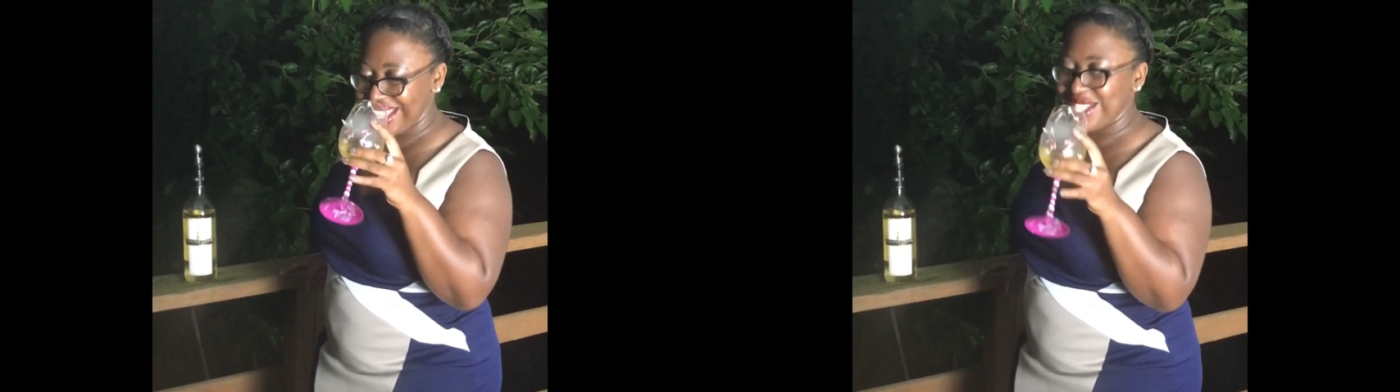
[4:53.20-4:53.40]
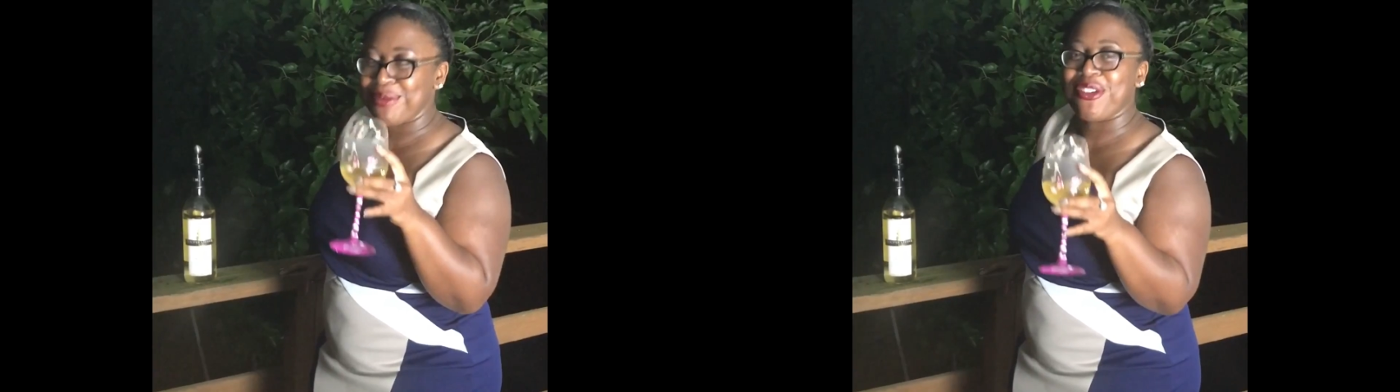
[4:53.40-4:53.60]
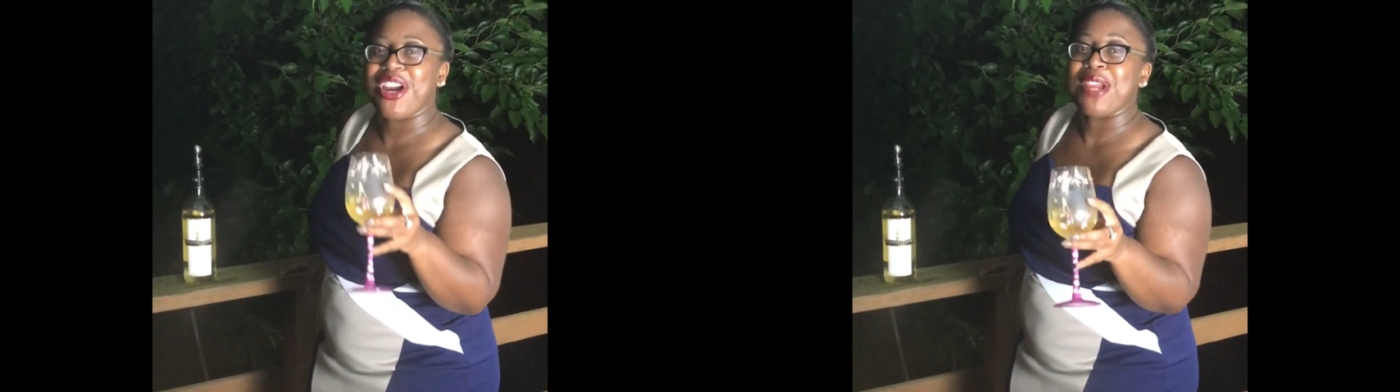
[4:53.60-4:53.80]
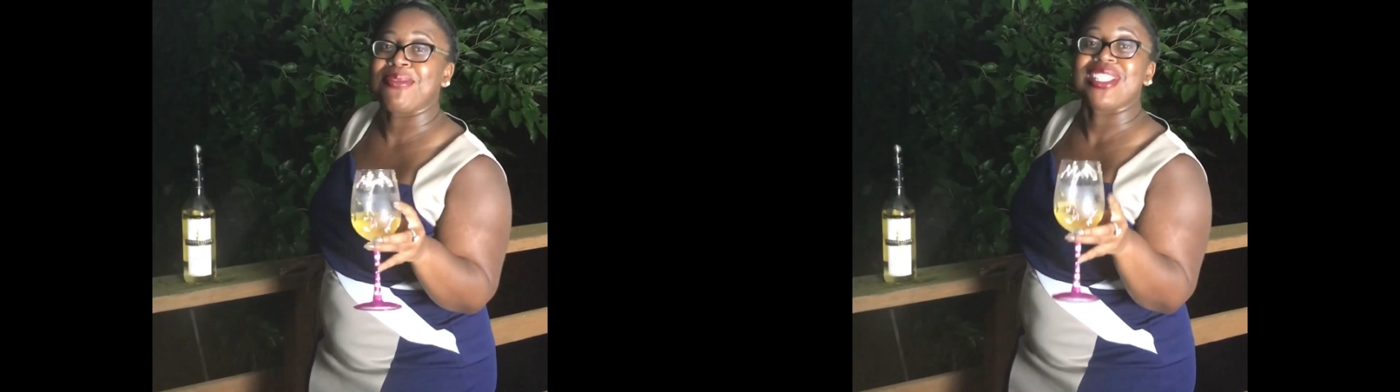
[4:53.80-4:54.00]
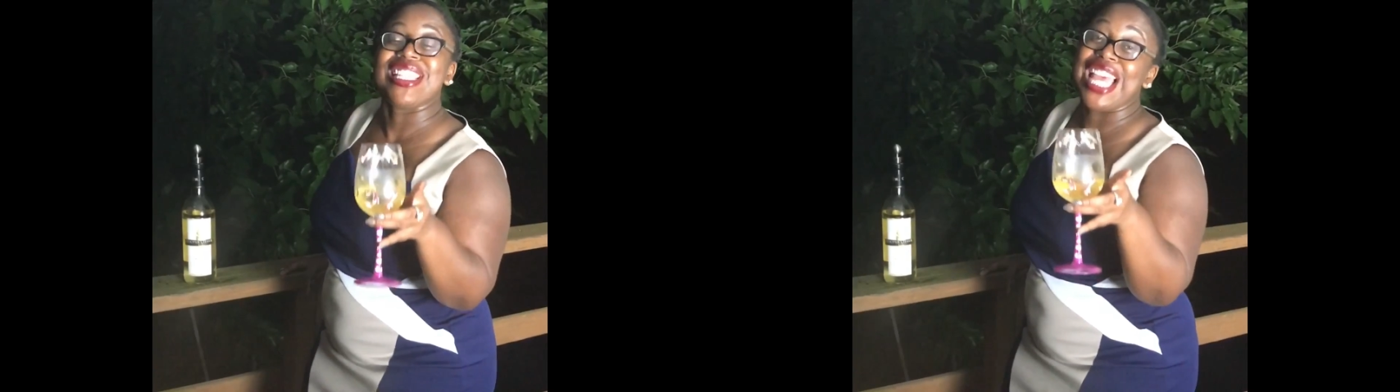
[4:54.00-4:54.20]
and some
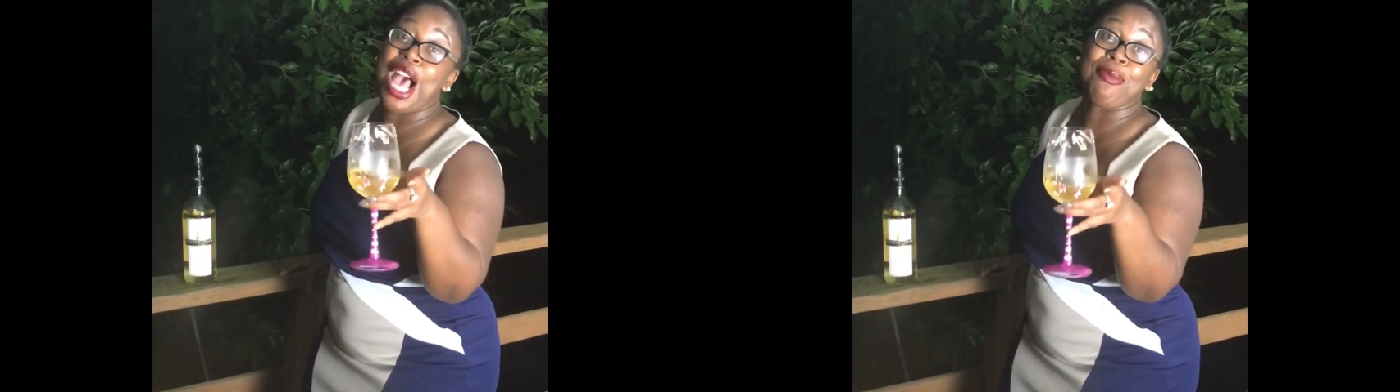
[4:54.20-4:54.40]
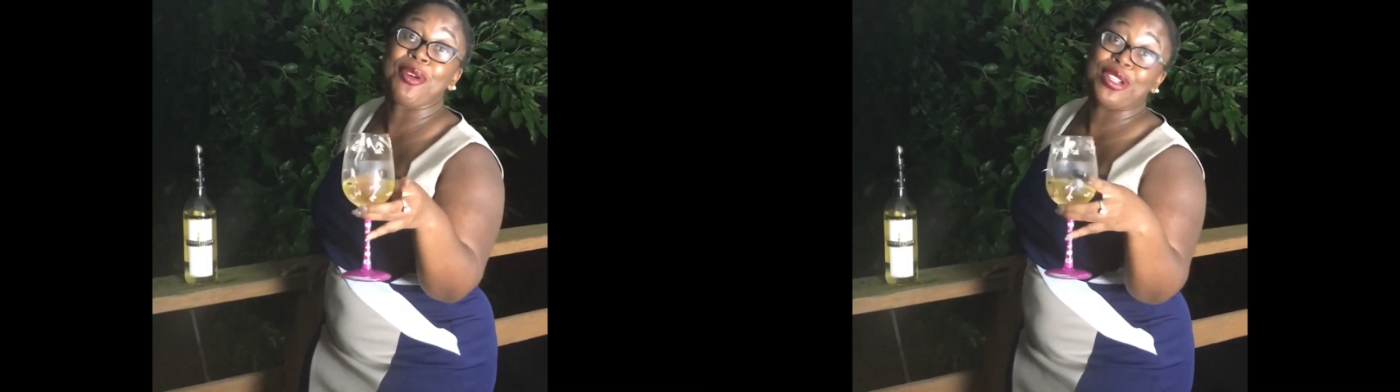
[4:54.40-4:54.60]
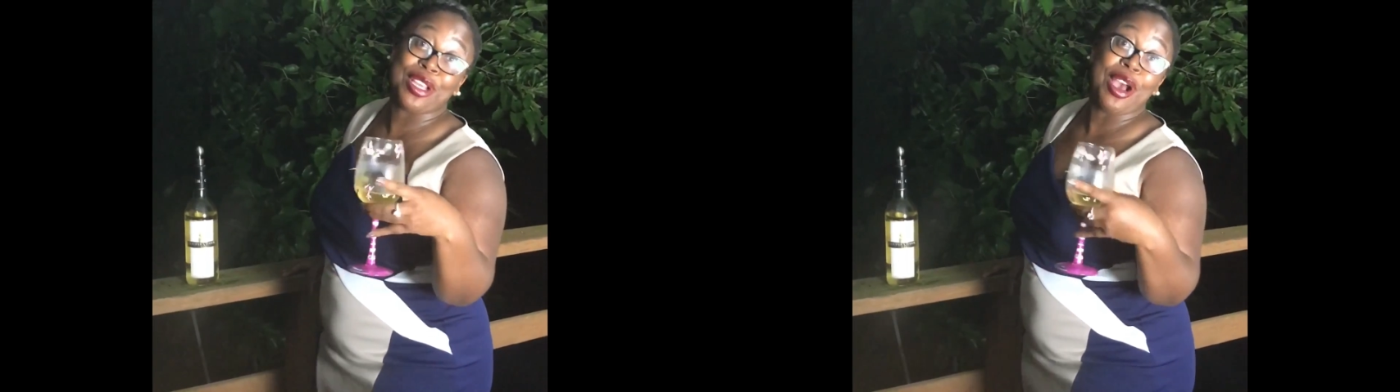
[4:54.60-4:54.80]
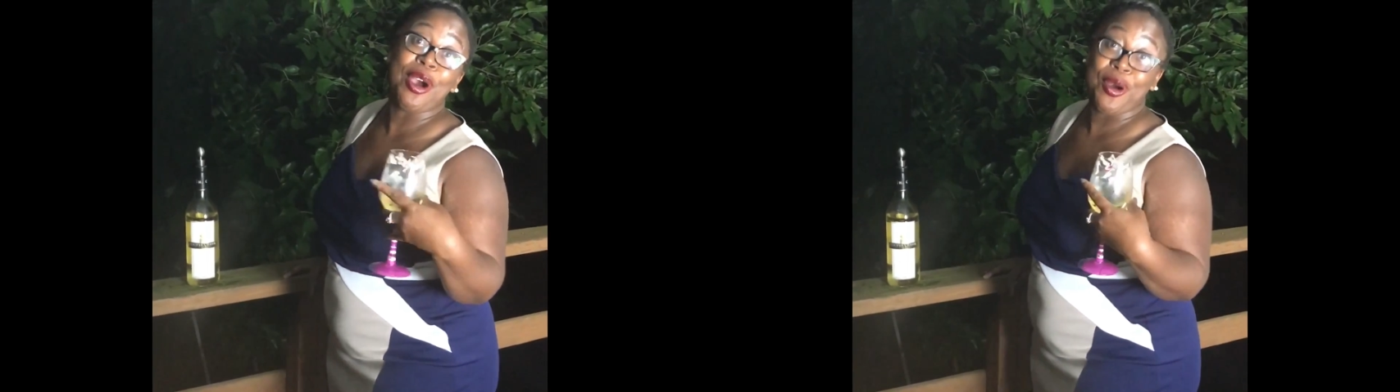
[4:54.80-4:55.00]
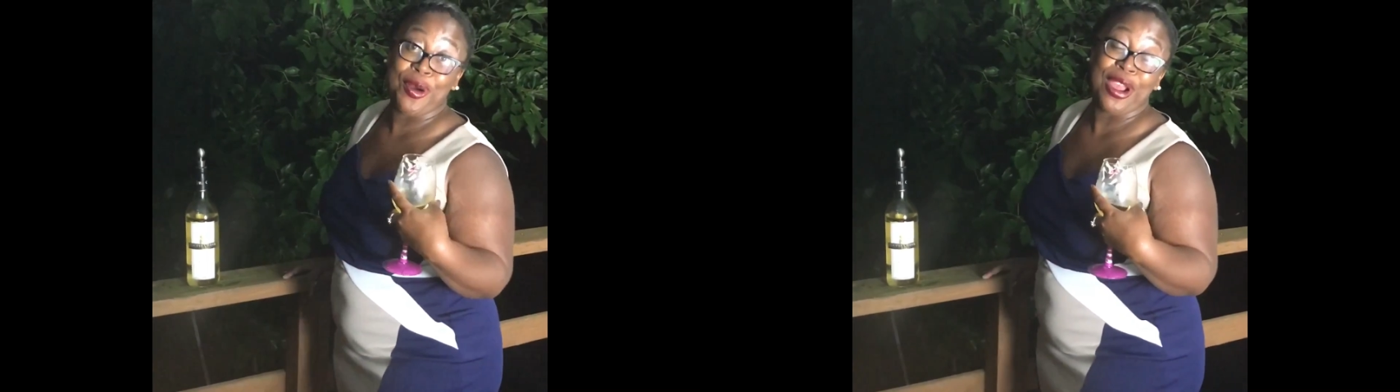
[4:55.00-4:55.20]
grapes. Now I'm gonna
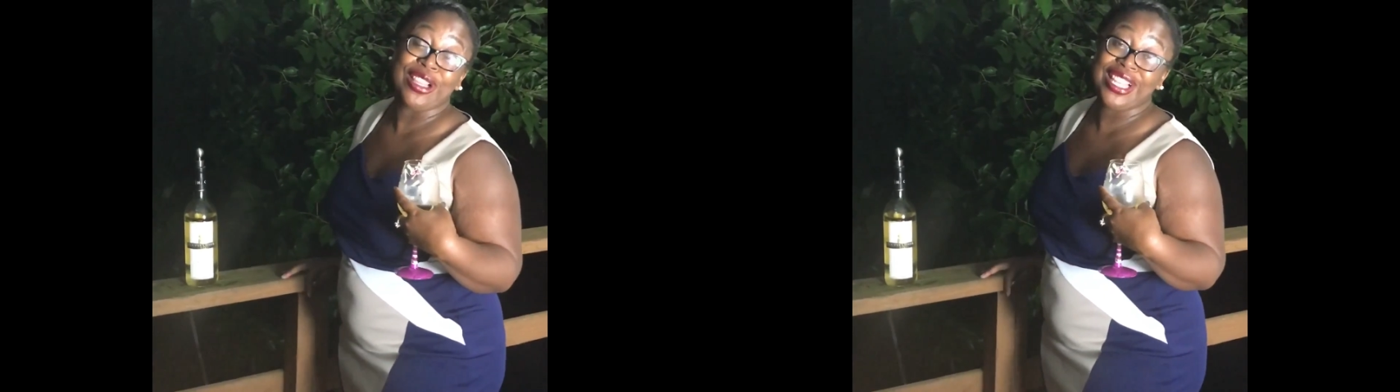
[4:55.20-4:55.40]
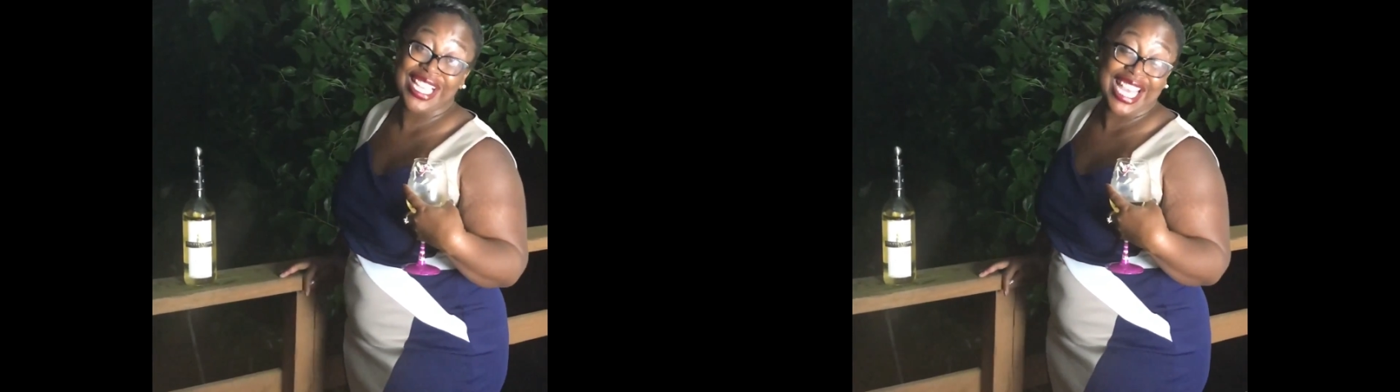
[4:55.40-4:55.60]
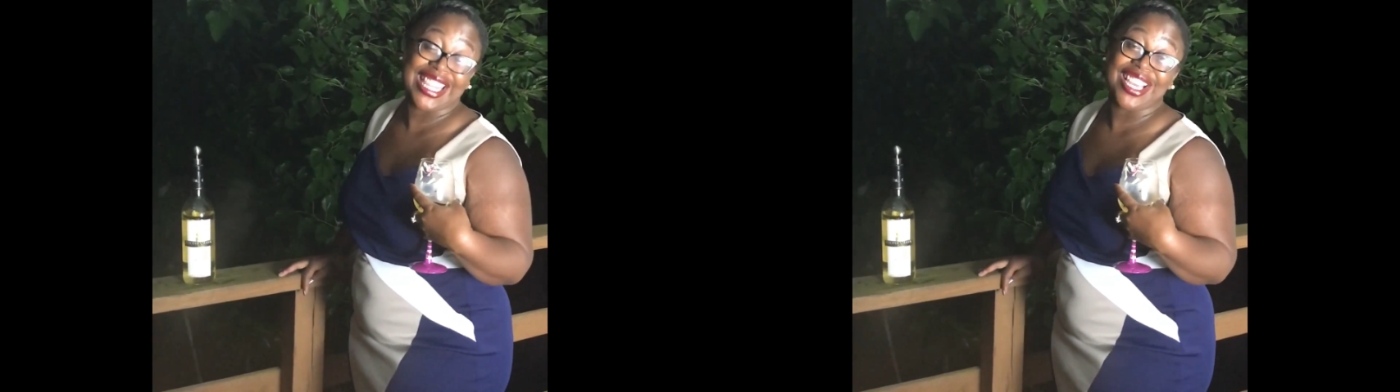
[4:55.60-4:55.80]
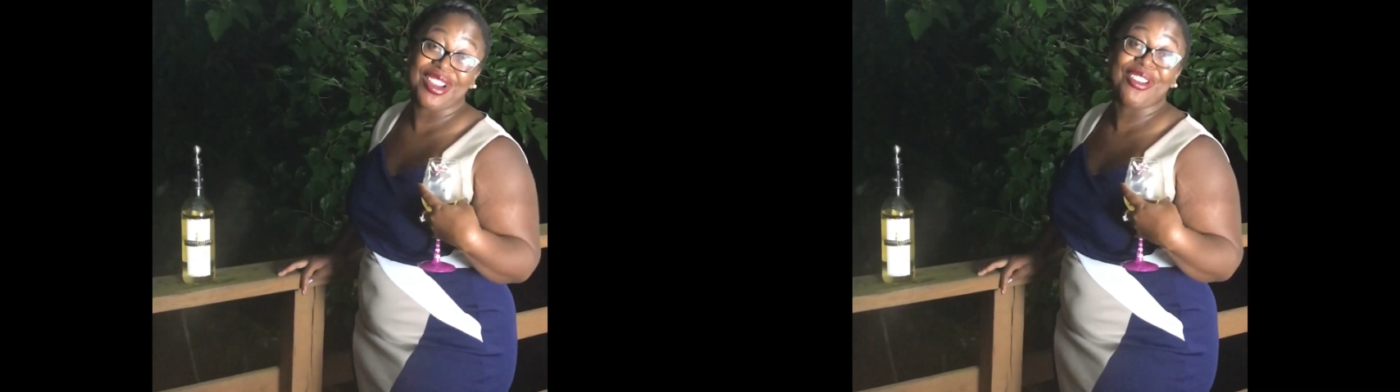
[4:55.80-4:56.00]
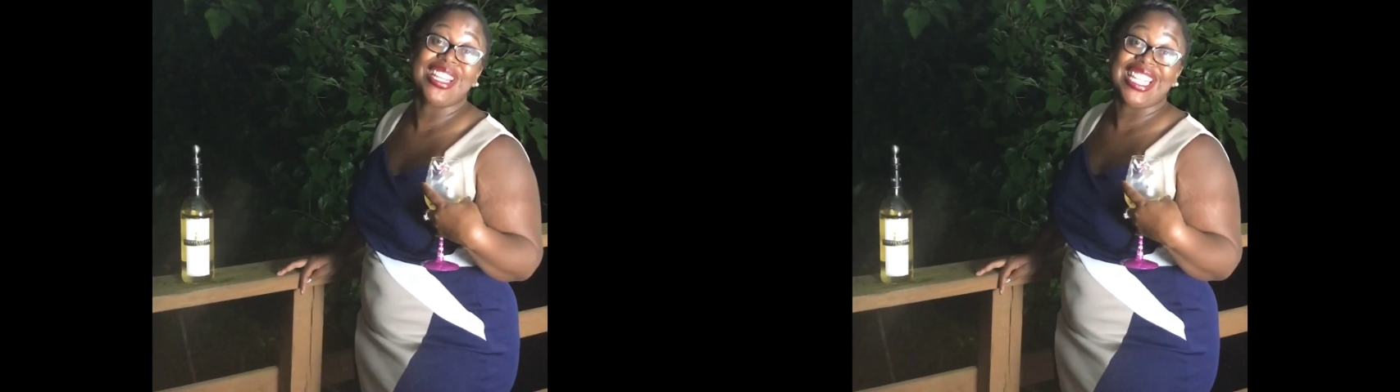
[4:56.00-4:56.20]
go and look at the
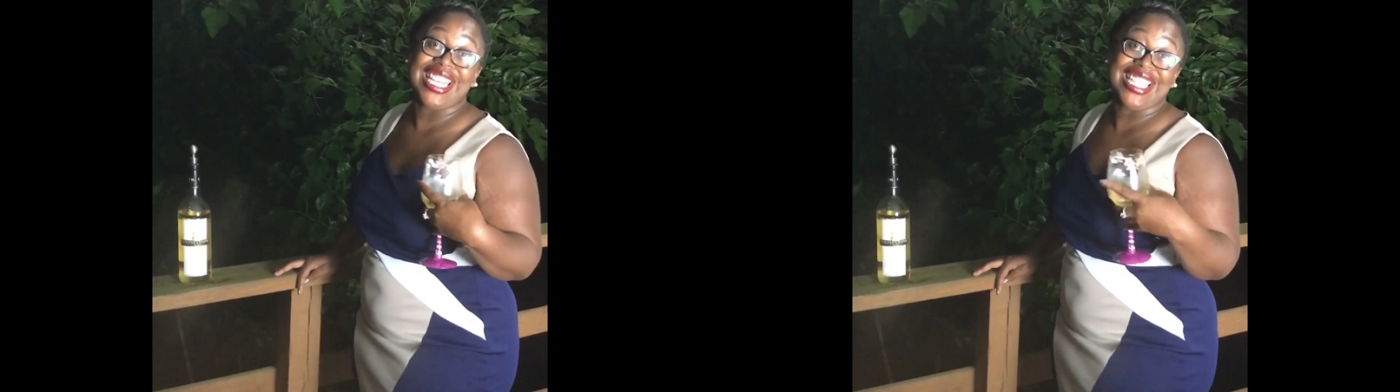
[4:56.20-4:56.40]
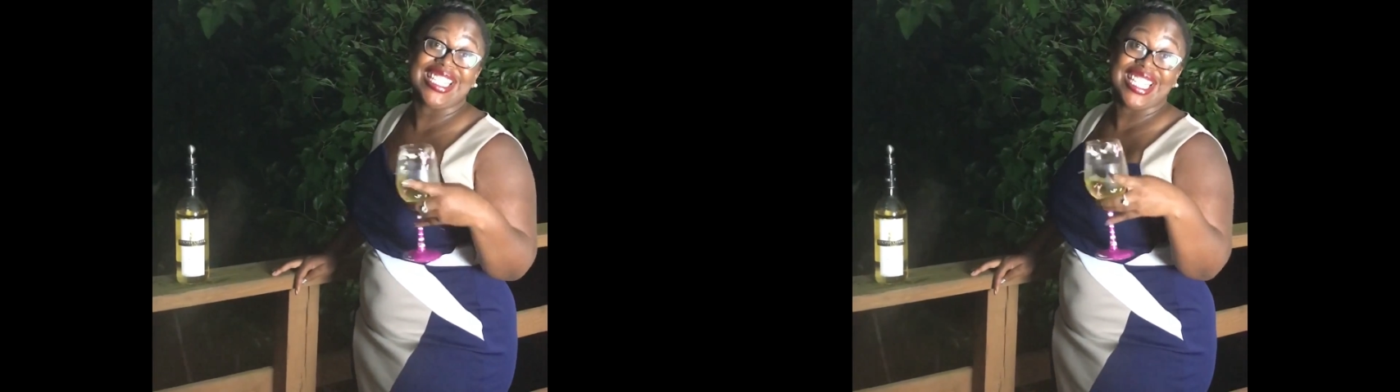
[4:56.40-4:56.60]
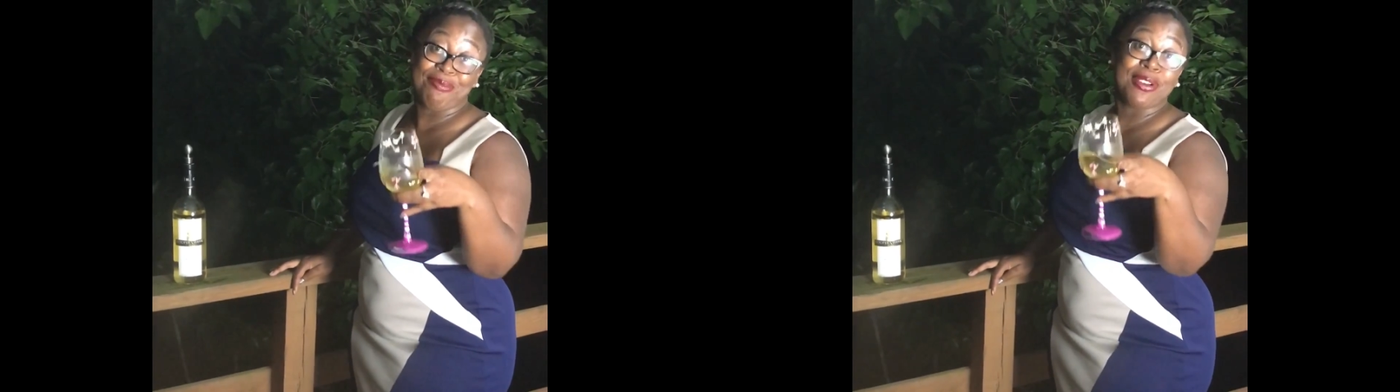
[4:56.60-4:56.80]
ingredients and